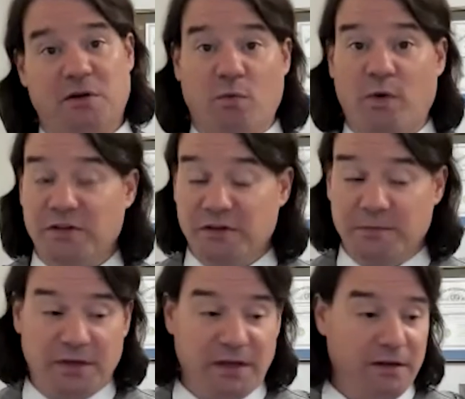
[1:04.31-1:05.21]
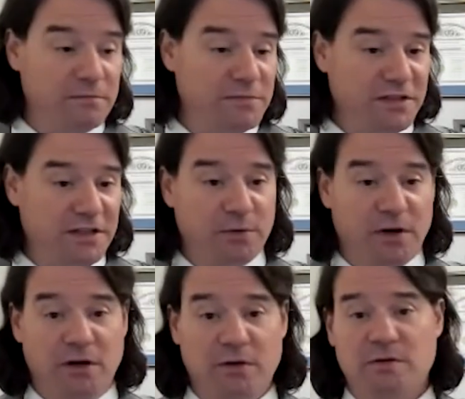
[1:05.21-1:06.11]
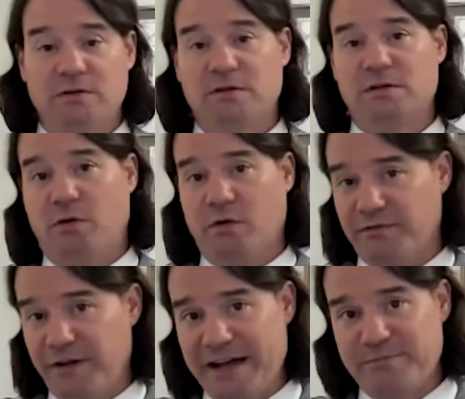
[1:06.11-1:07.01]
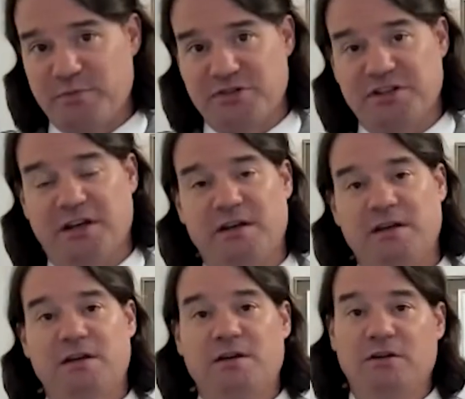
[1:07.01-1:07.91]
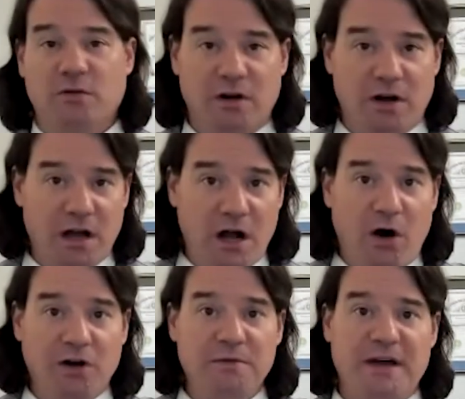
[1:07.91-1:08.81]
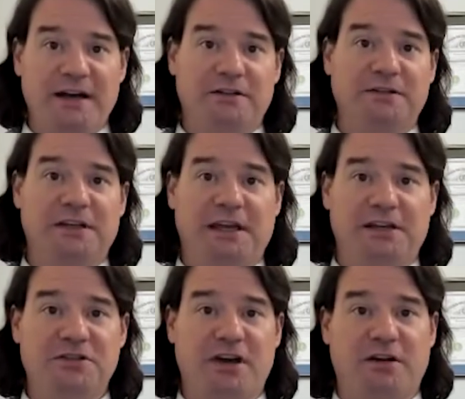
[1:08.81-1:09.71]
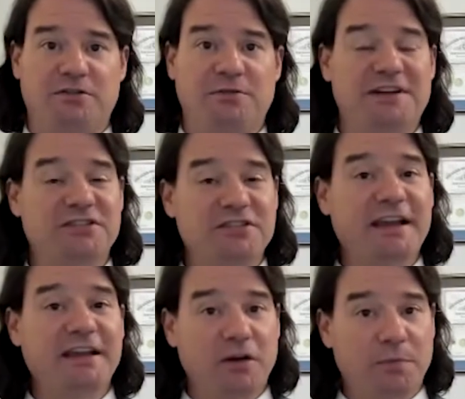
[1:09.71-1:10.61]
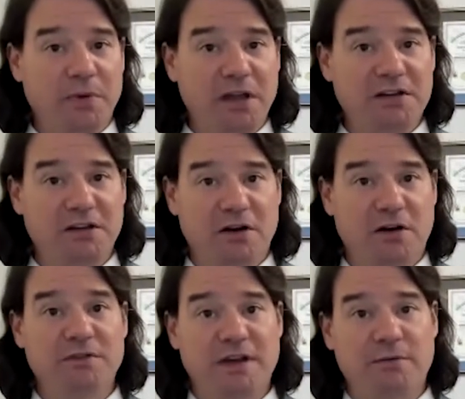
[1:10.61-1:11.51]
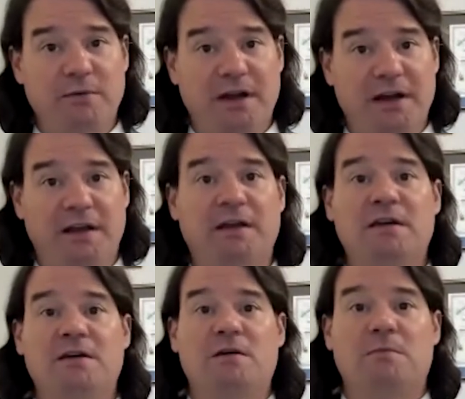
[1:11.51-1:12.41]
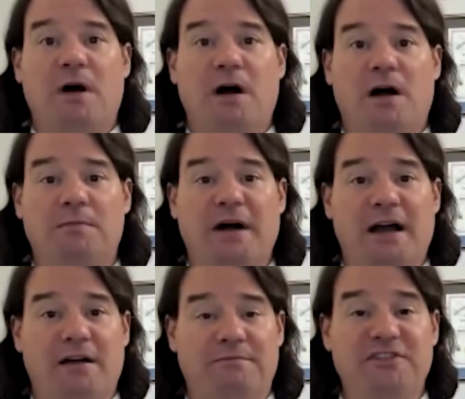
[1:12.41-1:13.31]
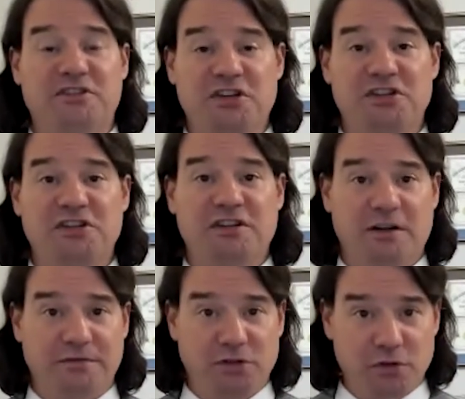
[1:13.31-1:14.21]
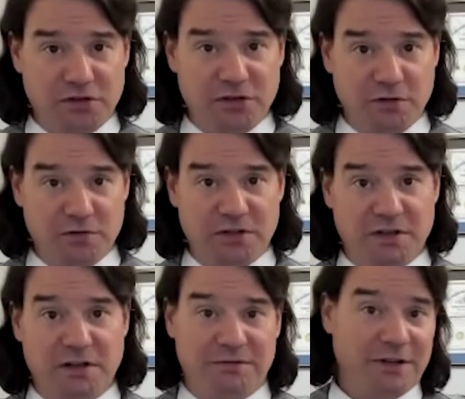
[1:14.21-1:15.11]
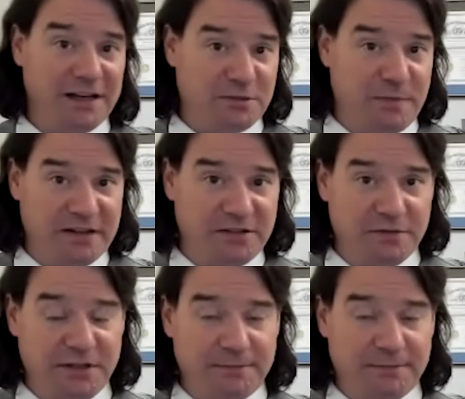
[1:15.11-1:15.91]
whether it be zero or 5%, you are automatically entitled to a second opinion on that rating uh, by a physician of your choosing of like specialty.